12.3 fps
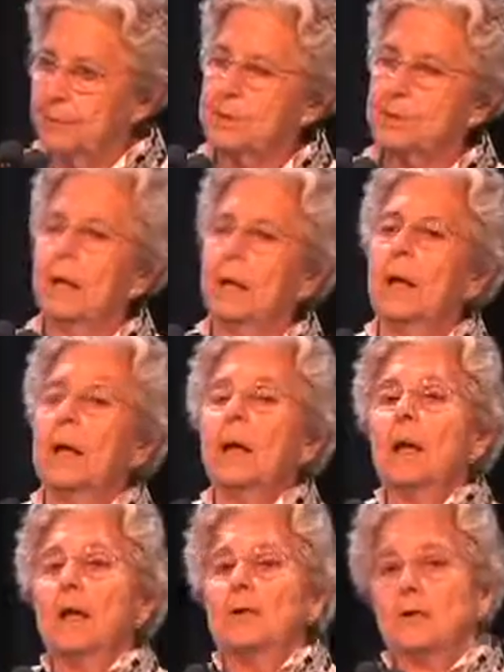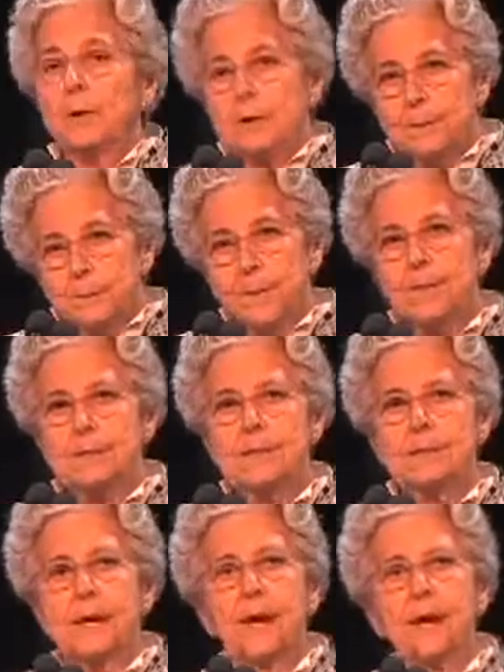So at the present time, there are
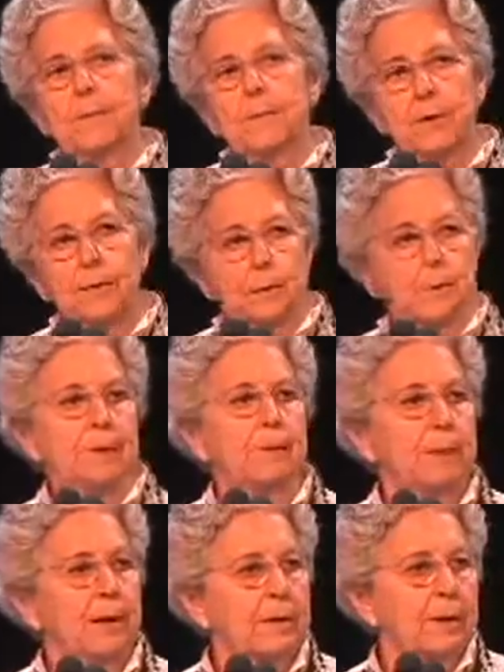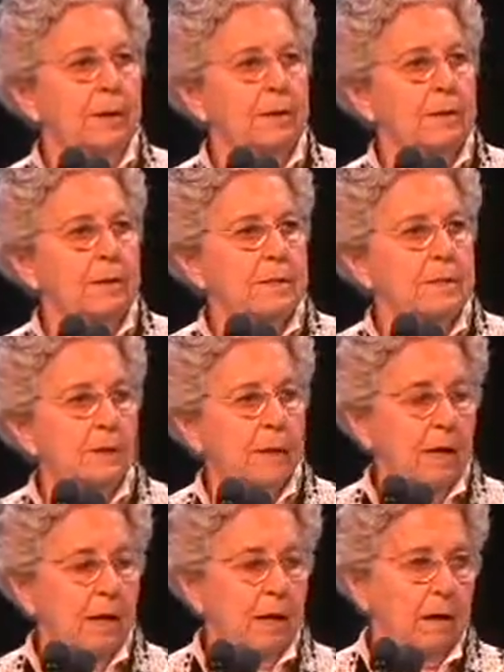three Americans, uh, uh of,
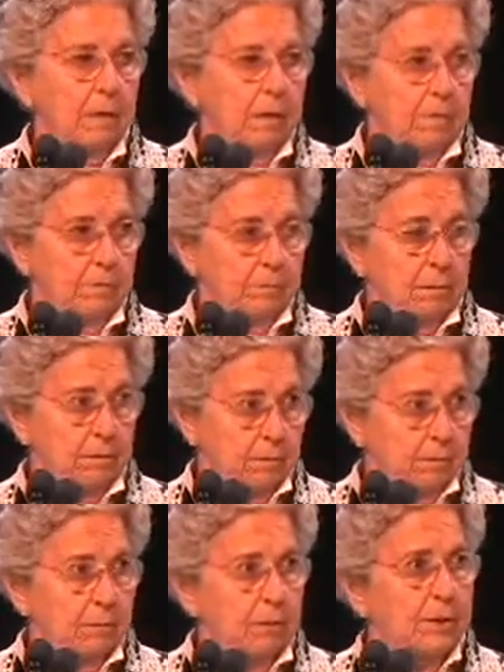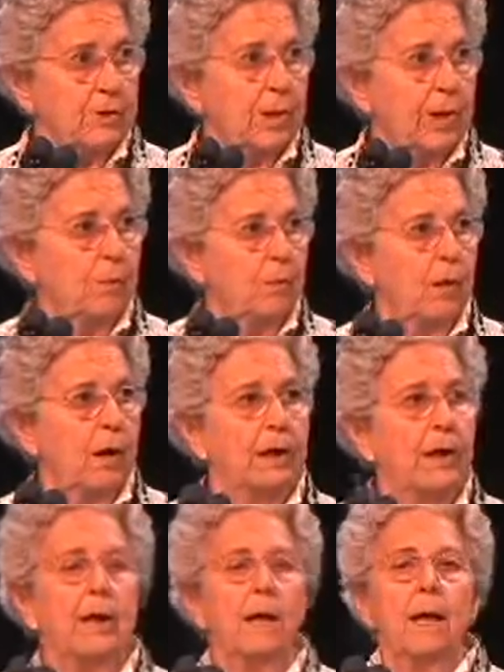of, which I am one. There
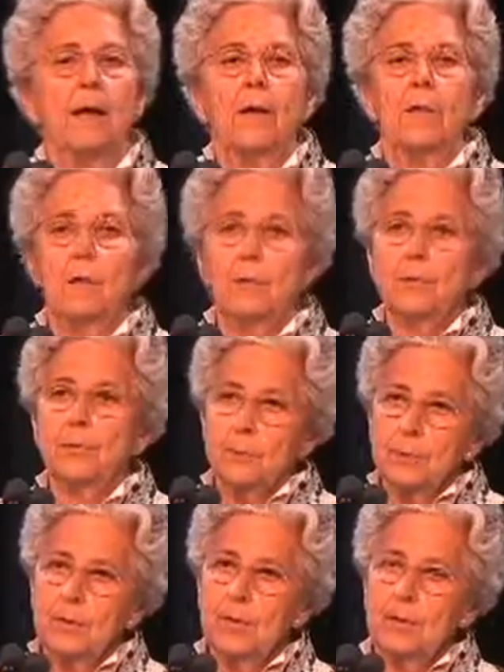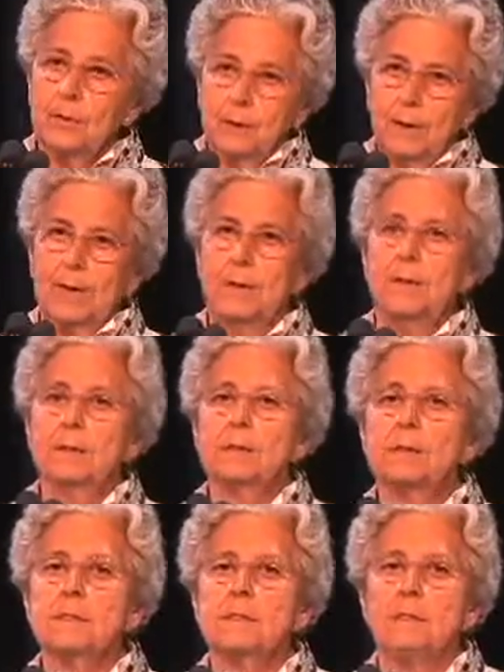are three Iranians
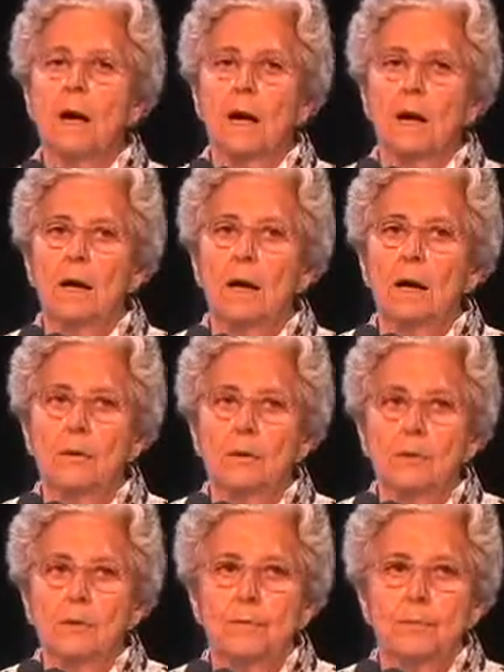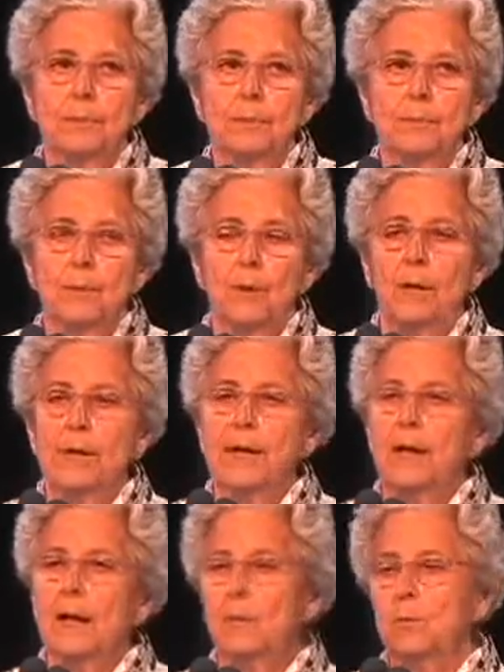uh, who have been appointed, and we have
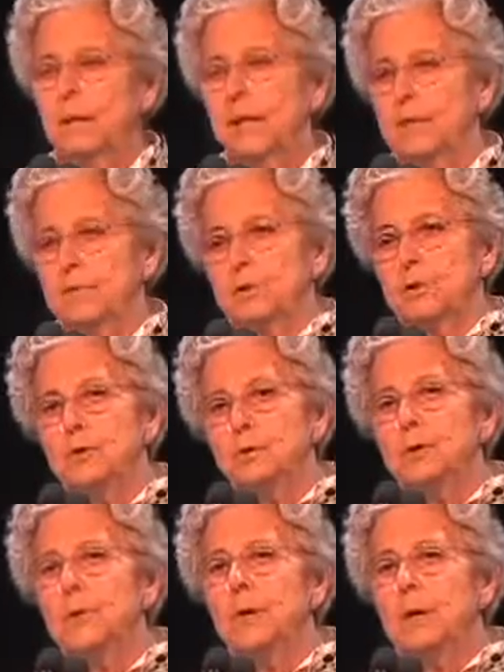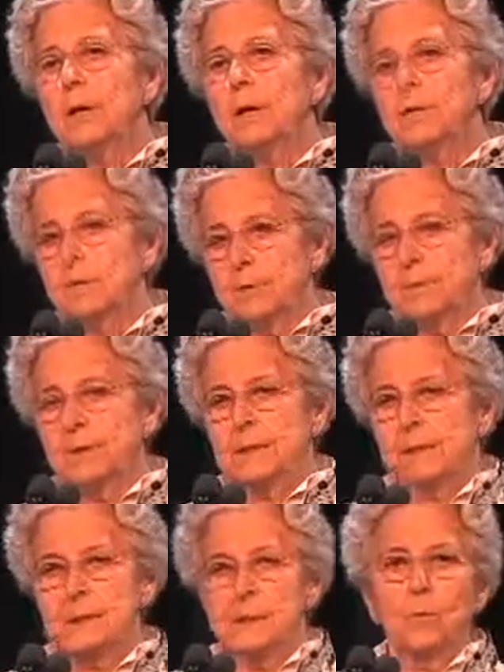two Germans and one
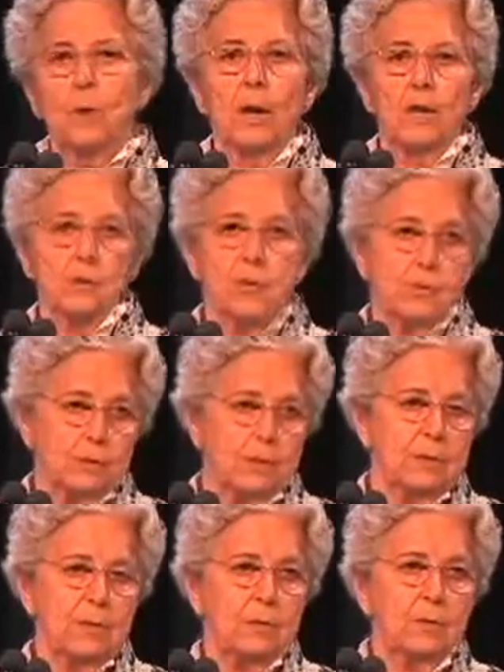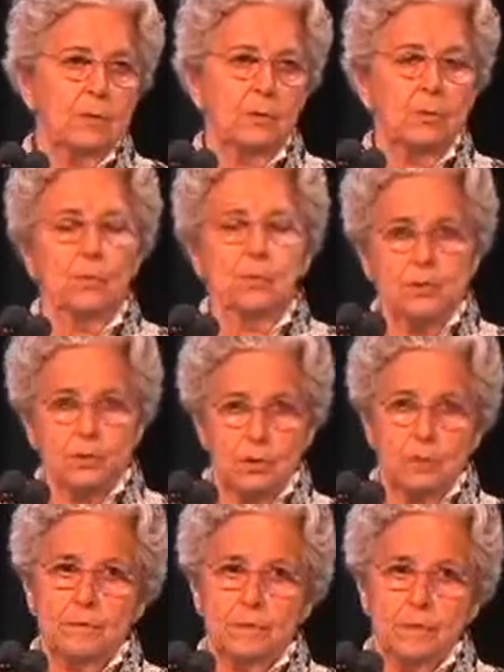Swiss who serves as the
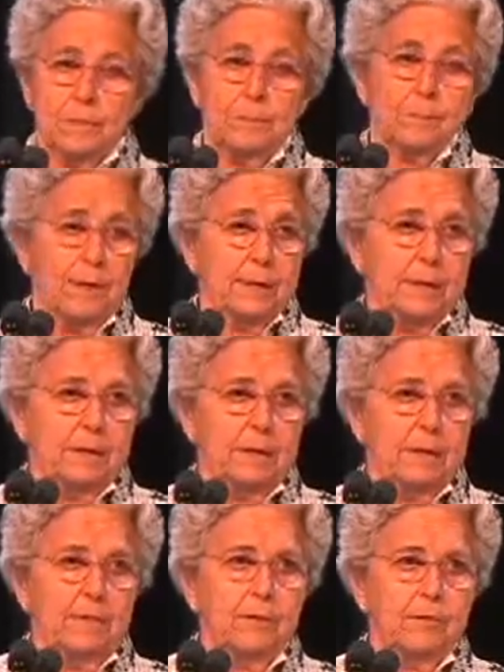president of the tribunal